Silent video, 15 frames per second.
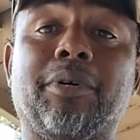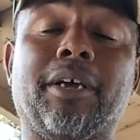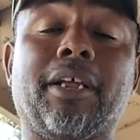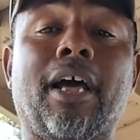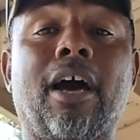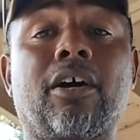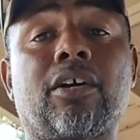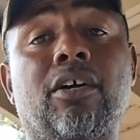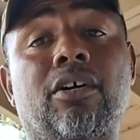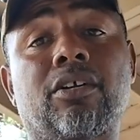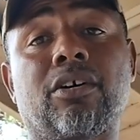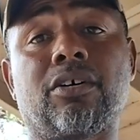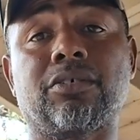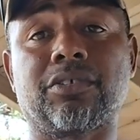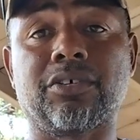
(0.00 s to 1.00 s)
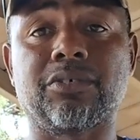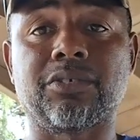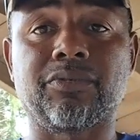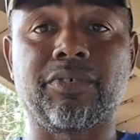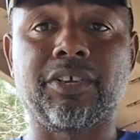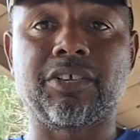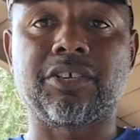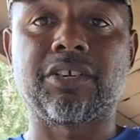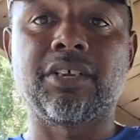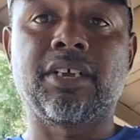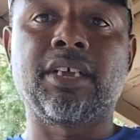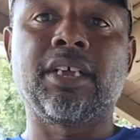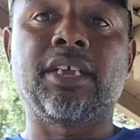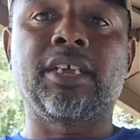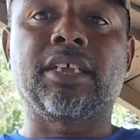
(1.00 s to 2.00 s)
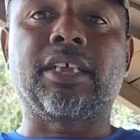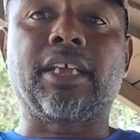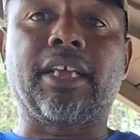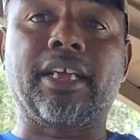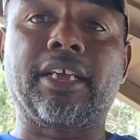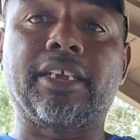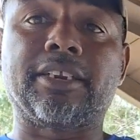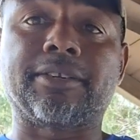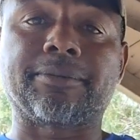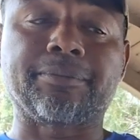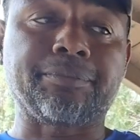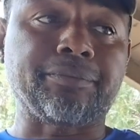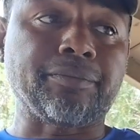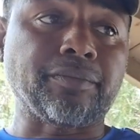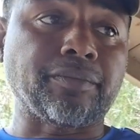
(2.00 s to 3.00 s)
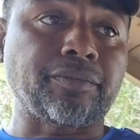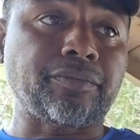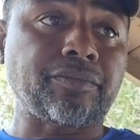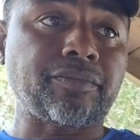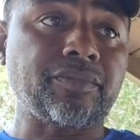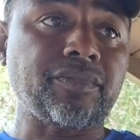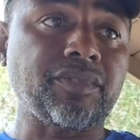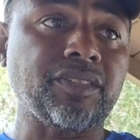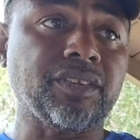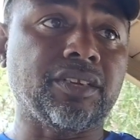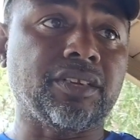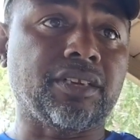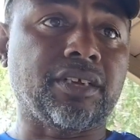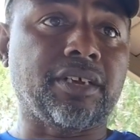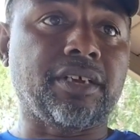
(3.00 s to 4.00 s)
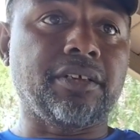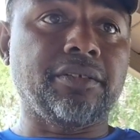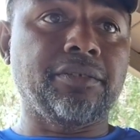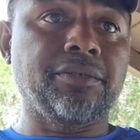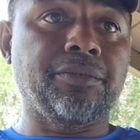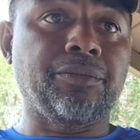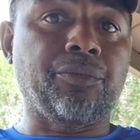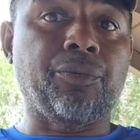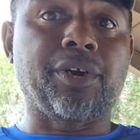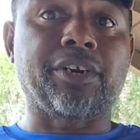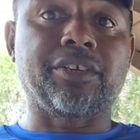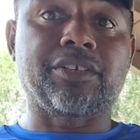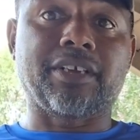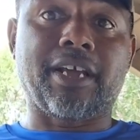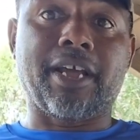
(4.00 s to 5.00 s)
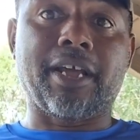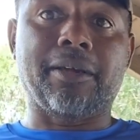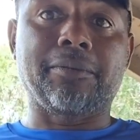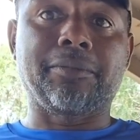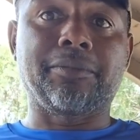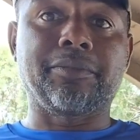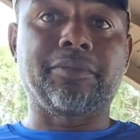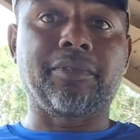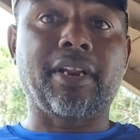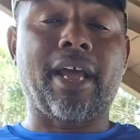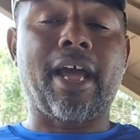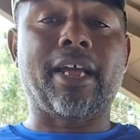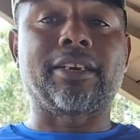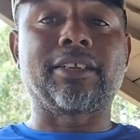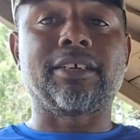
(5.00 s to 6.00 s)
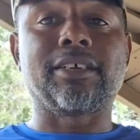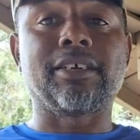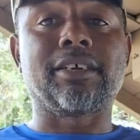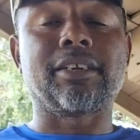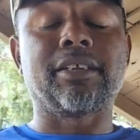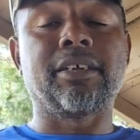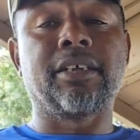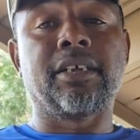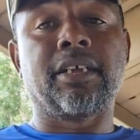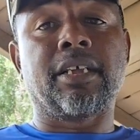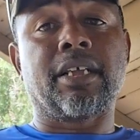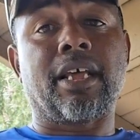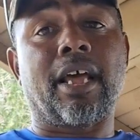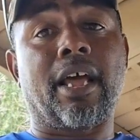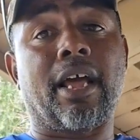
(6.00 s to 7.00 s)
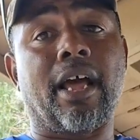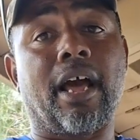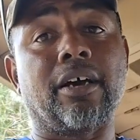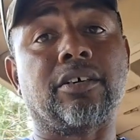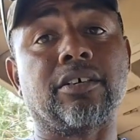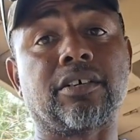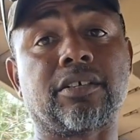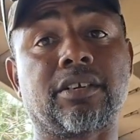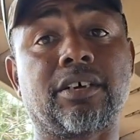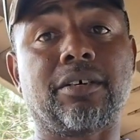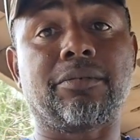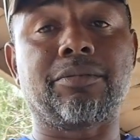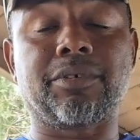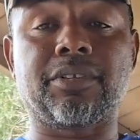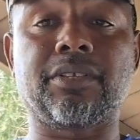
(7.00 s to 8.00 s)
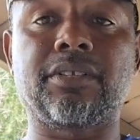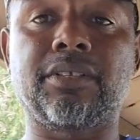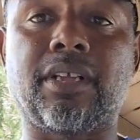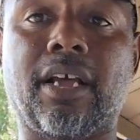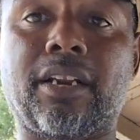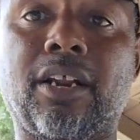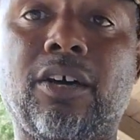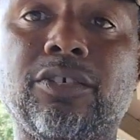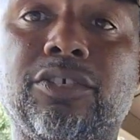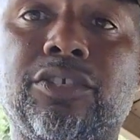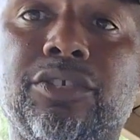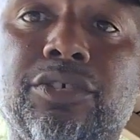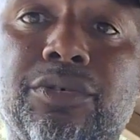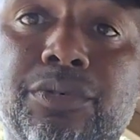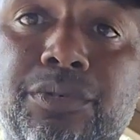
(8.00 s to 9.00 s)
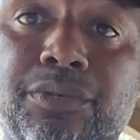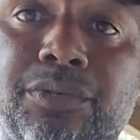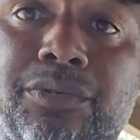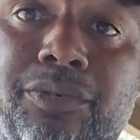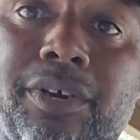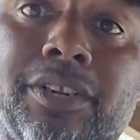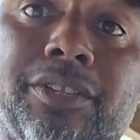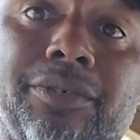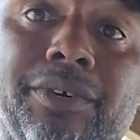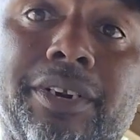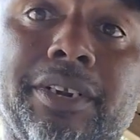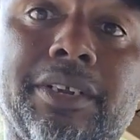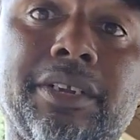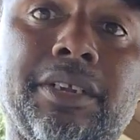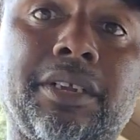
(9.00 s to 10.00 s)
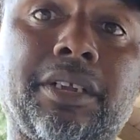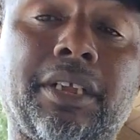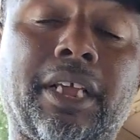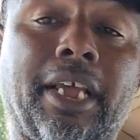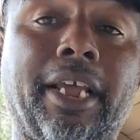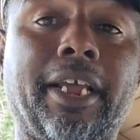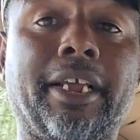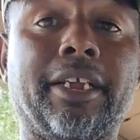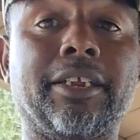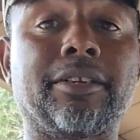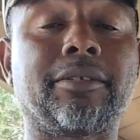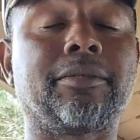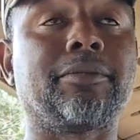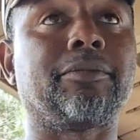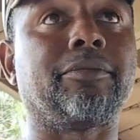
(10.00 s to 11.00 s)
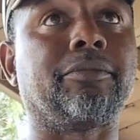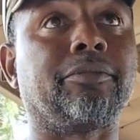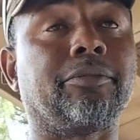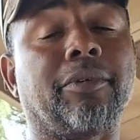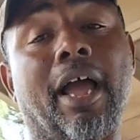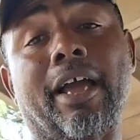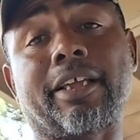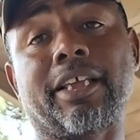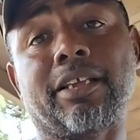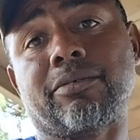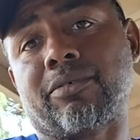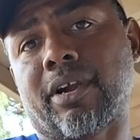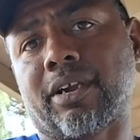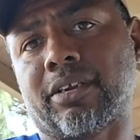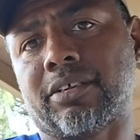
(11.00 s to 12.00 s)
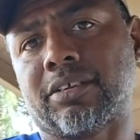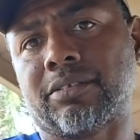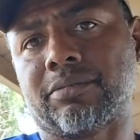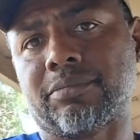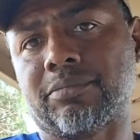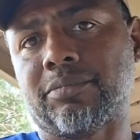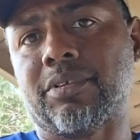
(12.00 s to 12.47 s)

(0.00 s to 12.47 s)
but I caught all those fish in the wintertime. Now I lost two, well, three, and I keep record of them.